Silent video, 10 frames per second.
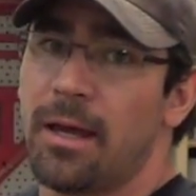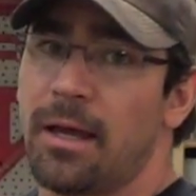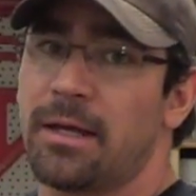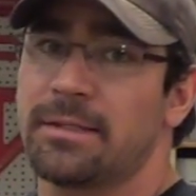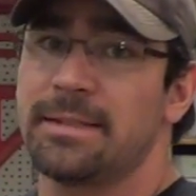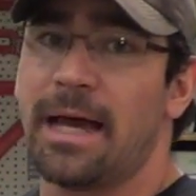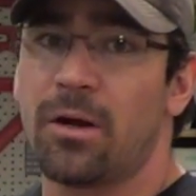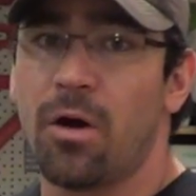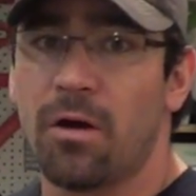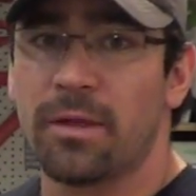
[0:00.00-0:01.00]
because
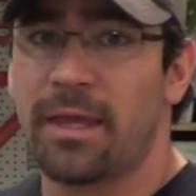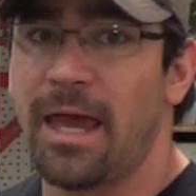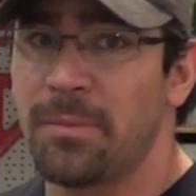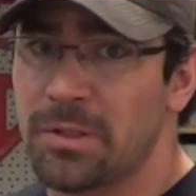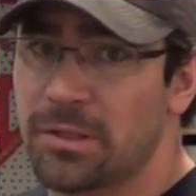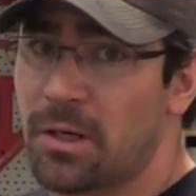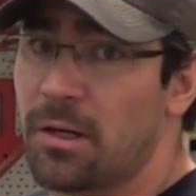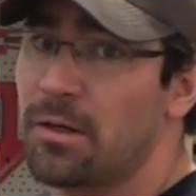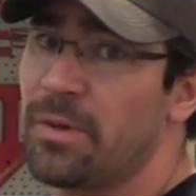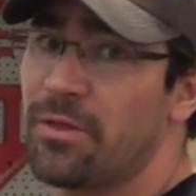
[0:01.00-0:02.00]
not all the cabinets are
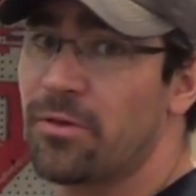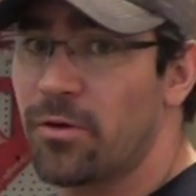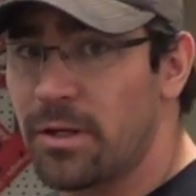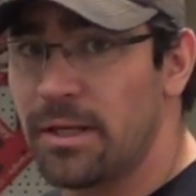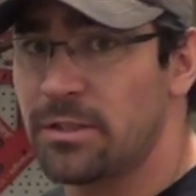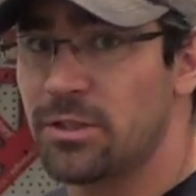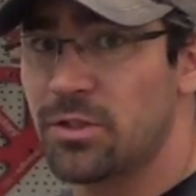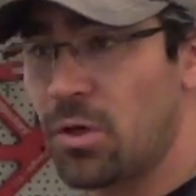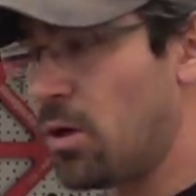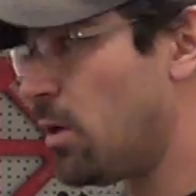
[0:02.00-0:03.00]
going to be 30 inches
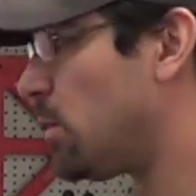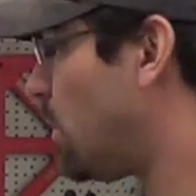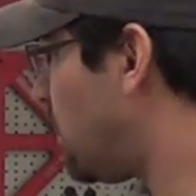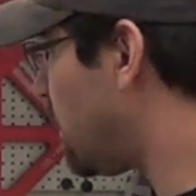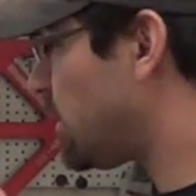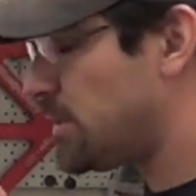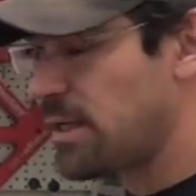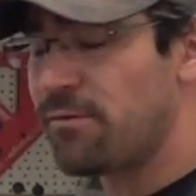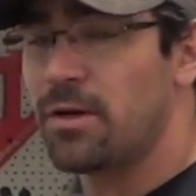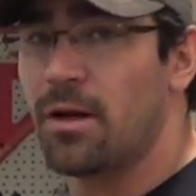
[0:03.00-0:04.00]
tall or
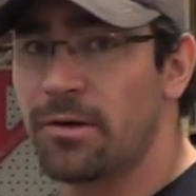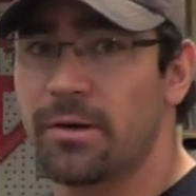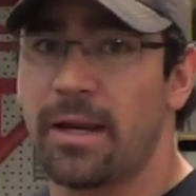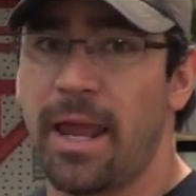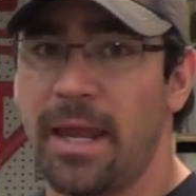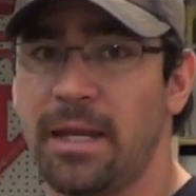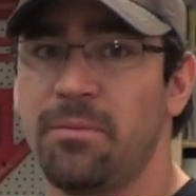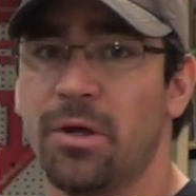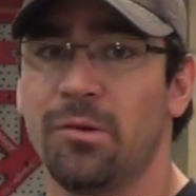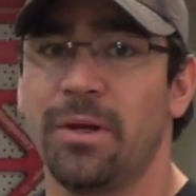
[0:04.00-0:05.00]
780
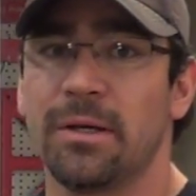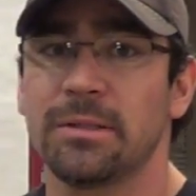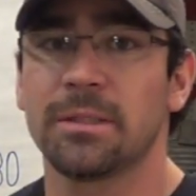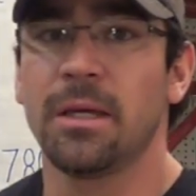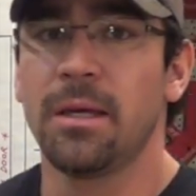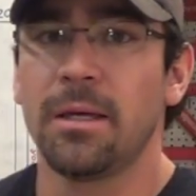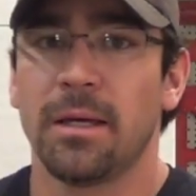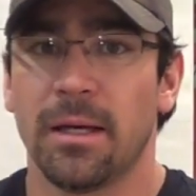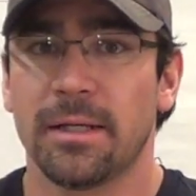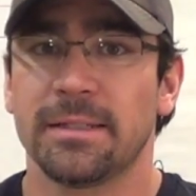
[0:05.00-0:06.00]
millimeters,
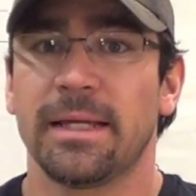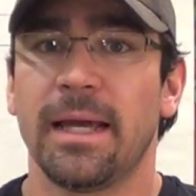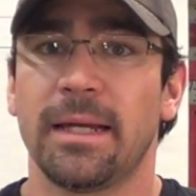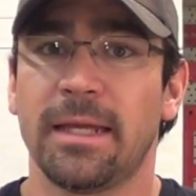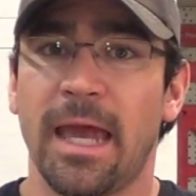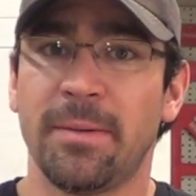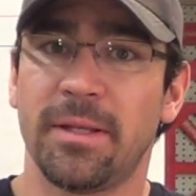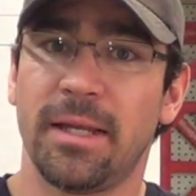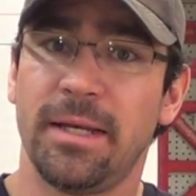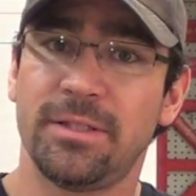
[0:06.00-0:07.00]
because I got a
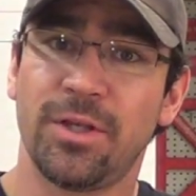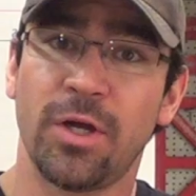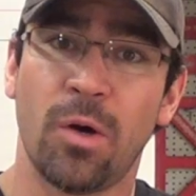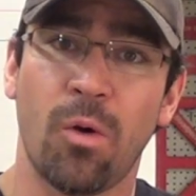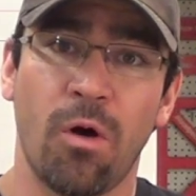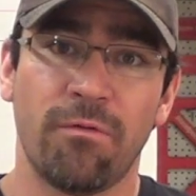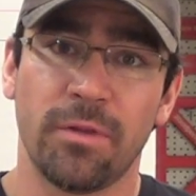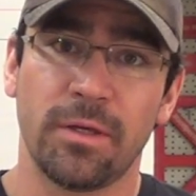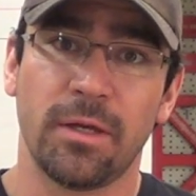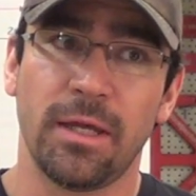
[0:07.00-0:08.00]
cabinet that needs to go over
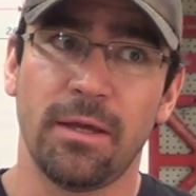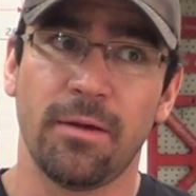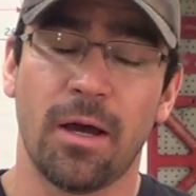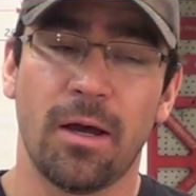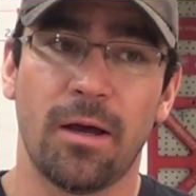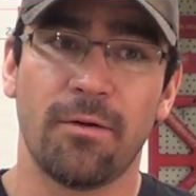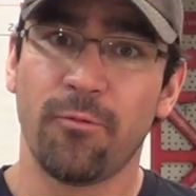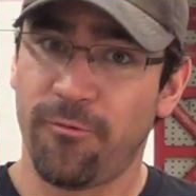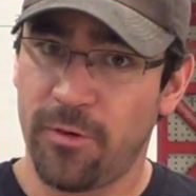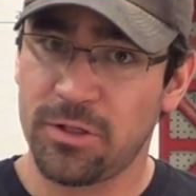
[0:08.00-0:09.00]
the
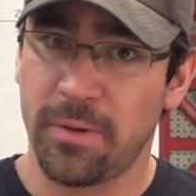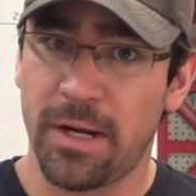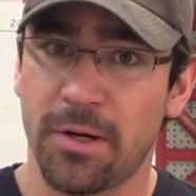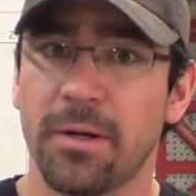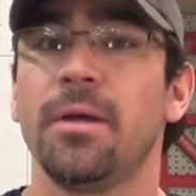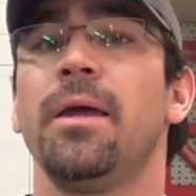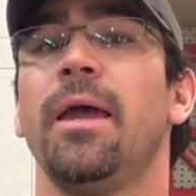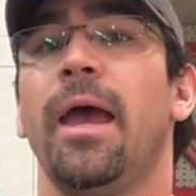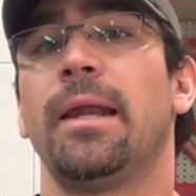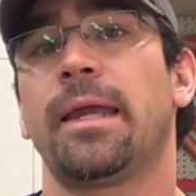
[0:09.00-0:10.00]
refrigerator
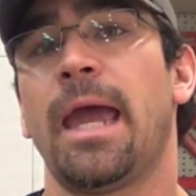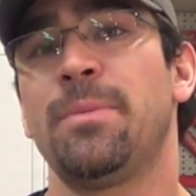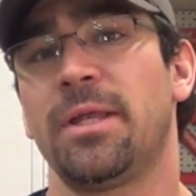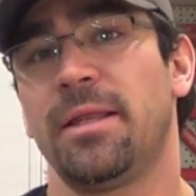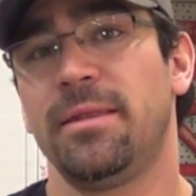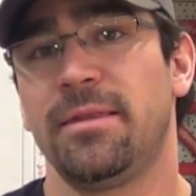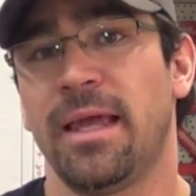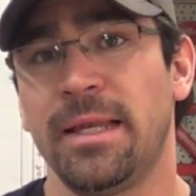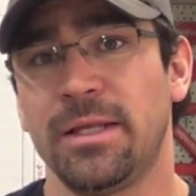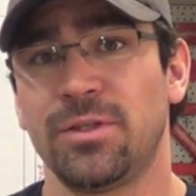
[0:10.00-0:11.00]
and a cabinet
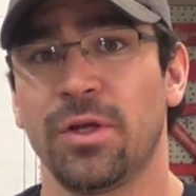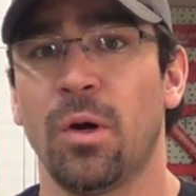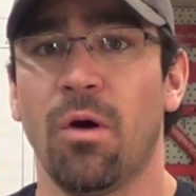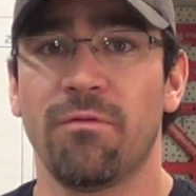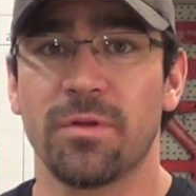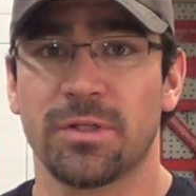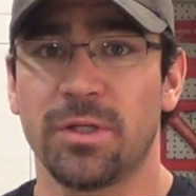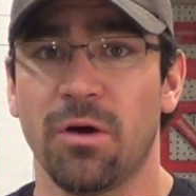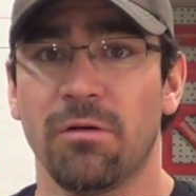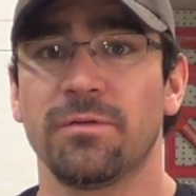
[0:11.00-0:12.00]
that needs to go over the
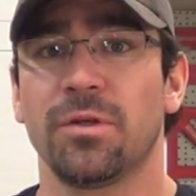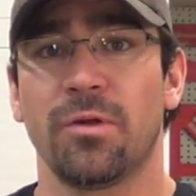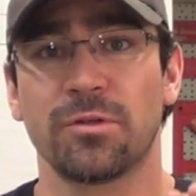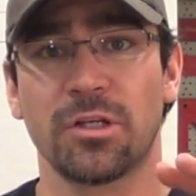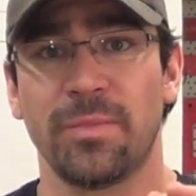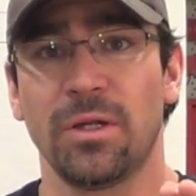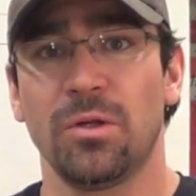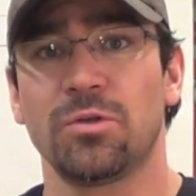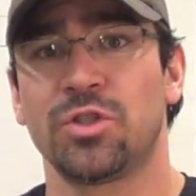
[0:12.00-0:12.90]
stove. So those are going to be a little